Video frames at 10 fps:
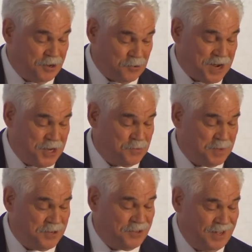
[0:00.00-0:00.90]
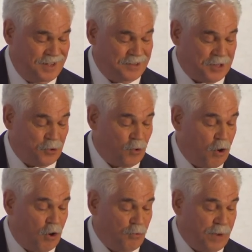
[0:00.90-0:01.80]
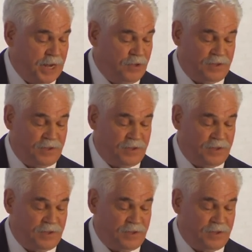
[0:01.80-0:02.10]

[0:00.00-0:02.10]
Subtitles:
arrangements that are already